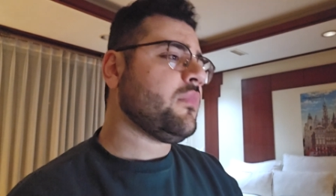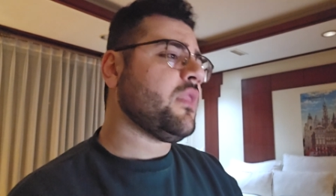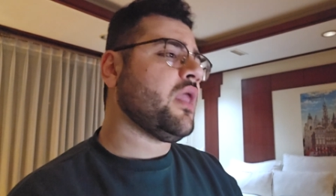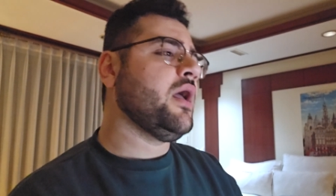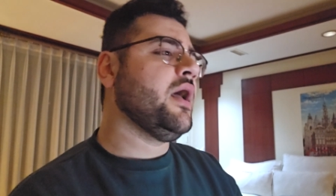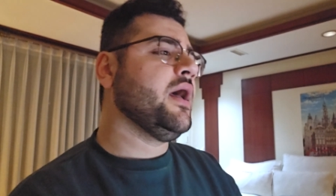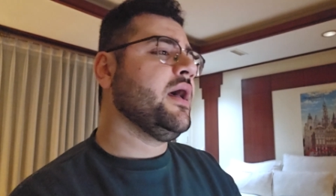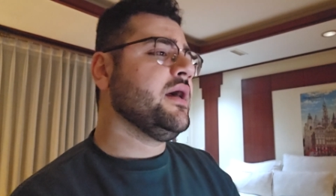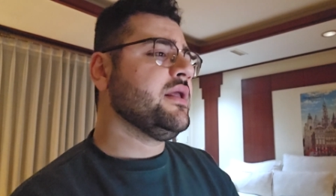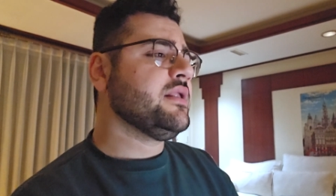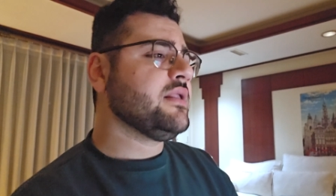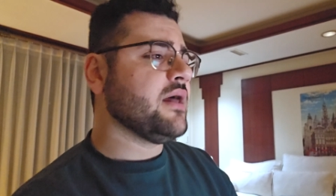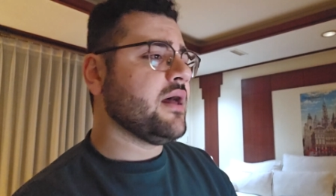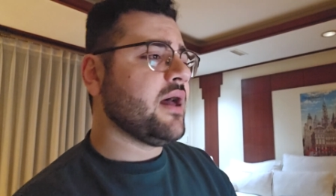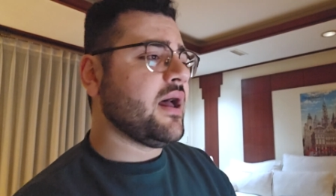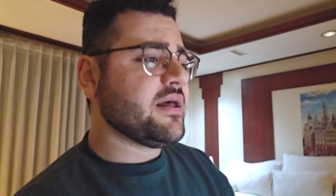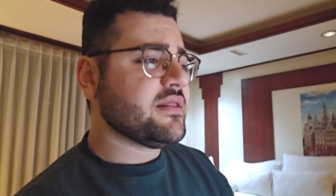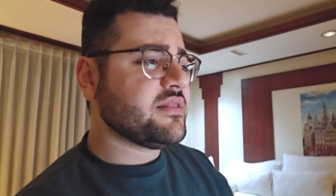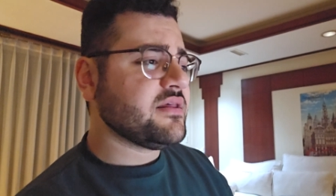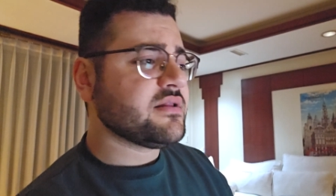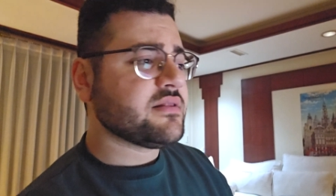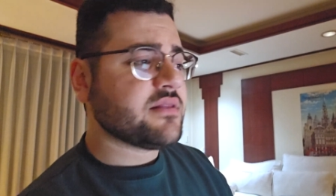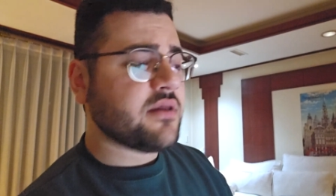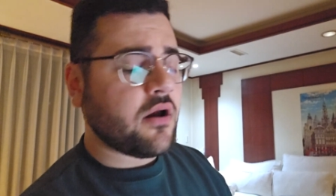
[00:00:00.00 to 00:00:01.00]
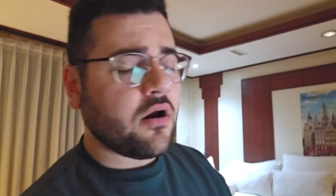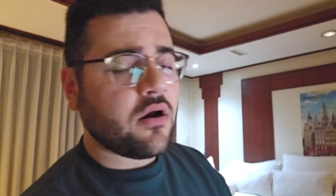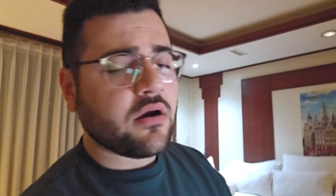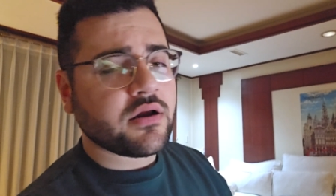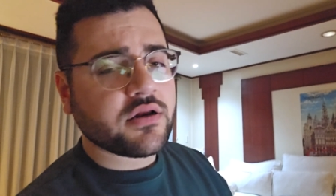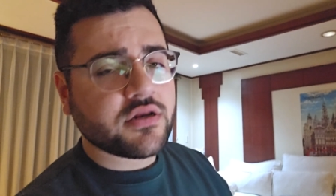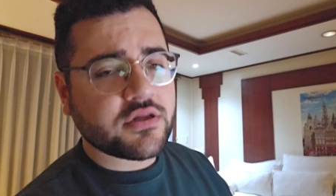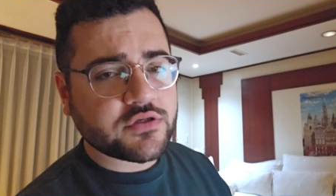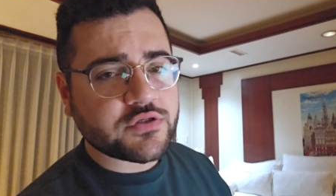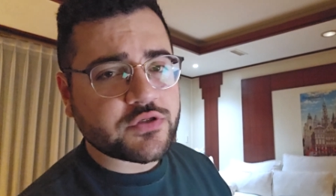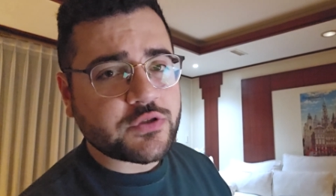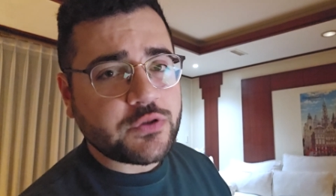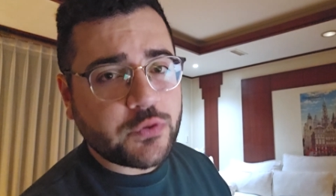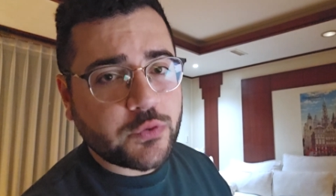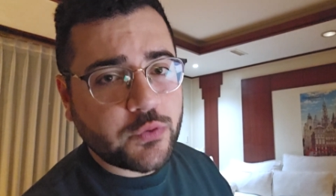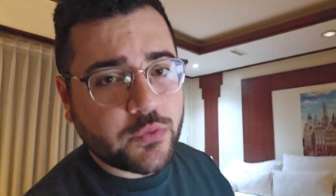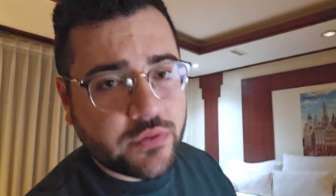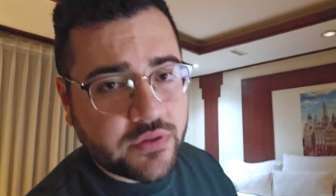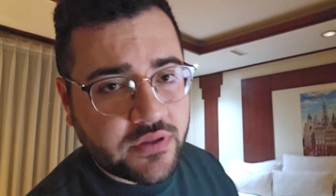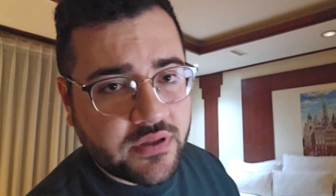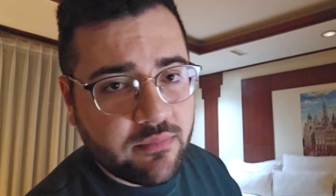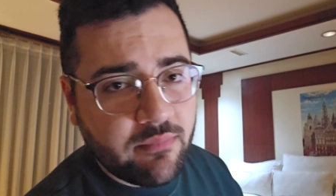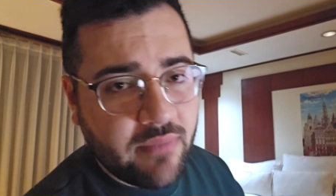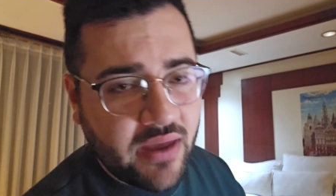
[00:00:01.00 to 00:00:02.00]
And I think they are going to do
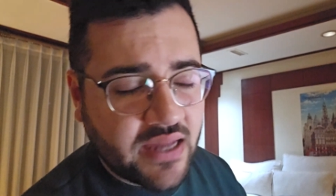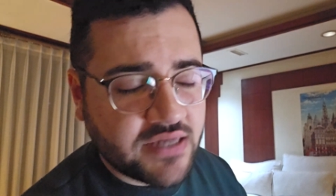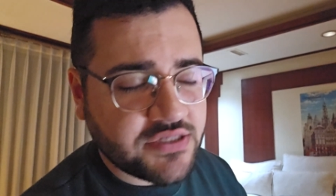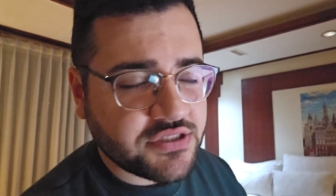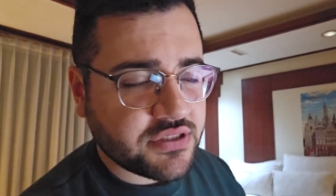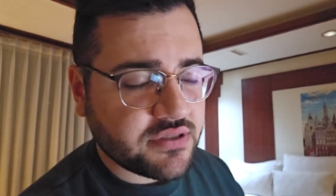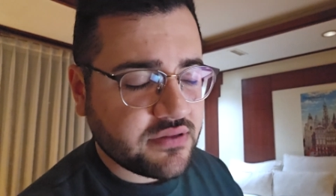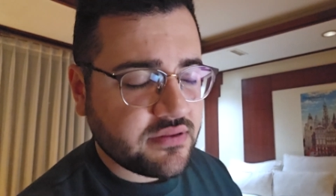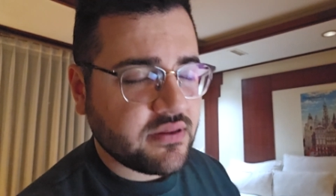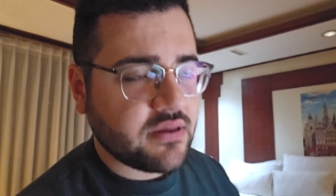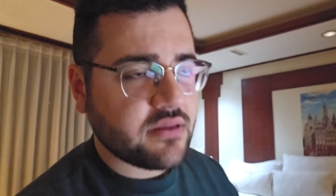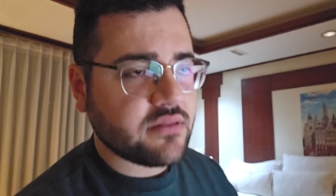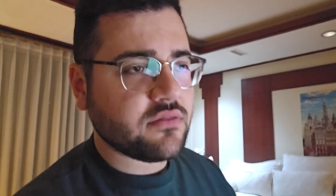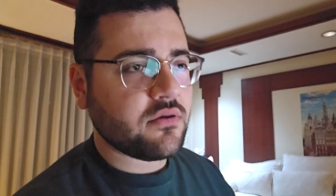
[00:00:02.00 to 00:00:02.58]
the Magic thing.